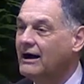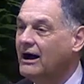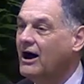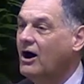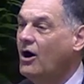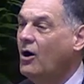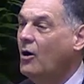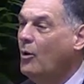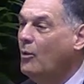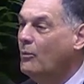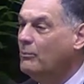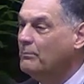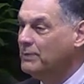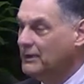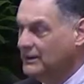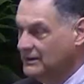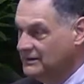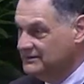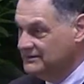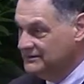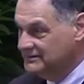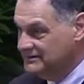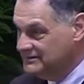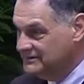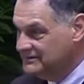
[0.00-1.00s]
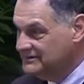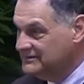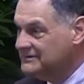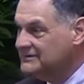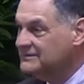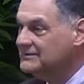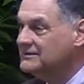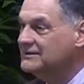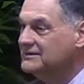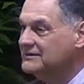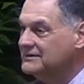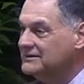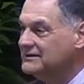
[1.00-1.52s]
by hope,
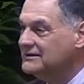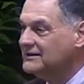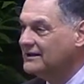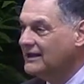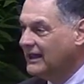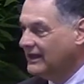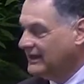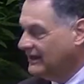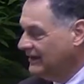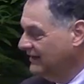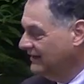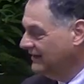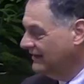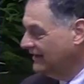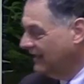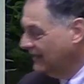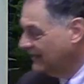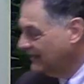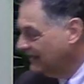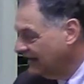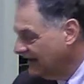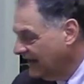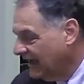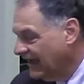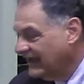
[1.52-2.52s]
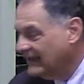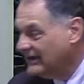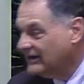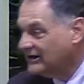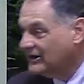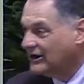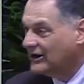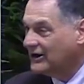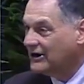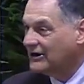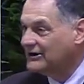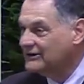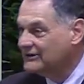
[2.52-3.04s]
like, a, like an
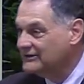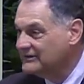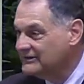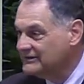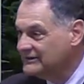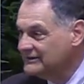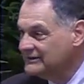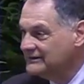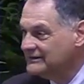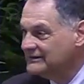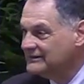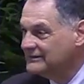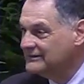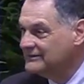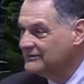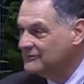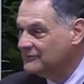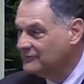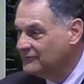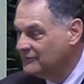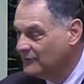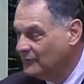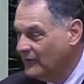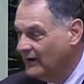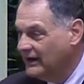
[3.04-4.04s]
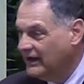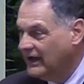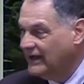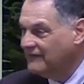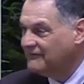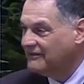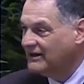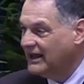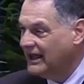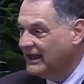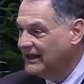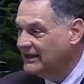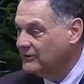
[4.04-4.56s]
anchor we
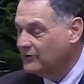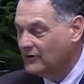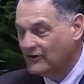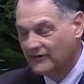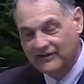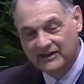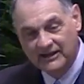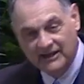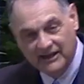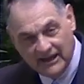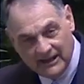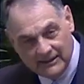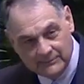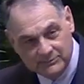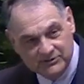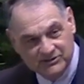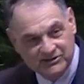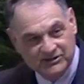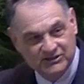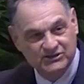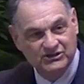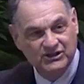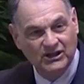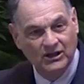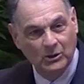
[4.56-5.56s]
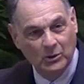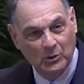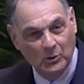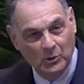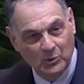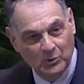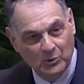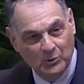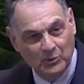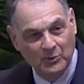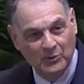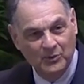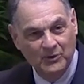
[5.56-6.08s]
have an anchor that keeps the
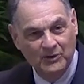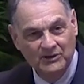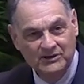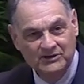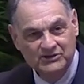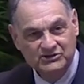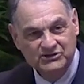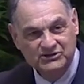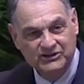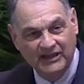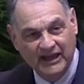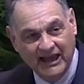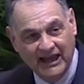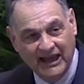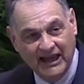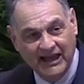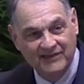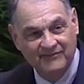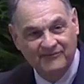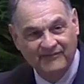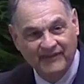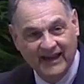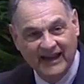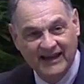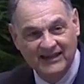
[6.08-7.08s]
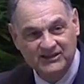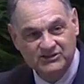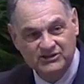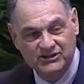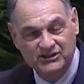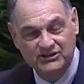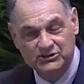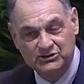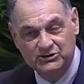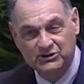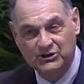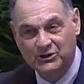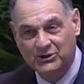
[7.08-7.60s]
soul steadfast
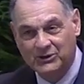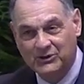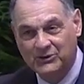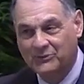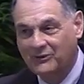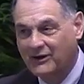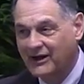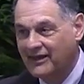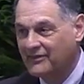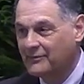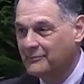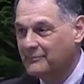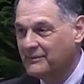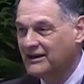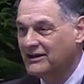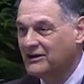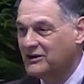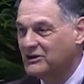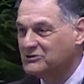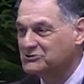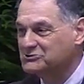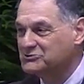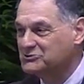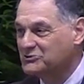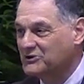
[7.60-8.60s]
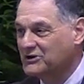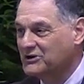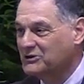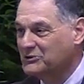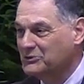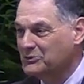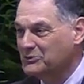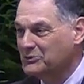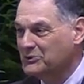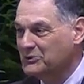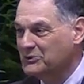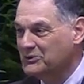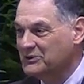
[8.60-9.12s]
and sure while the billows
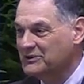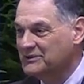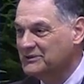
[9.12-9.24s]
roll.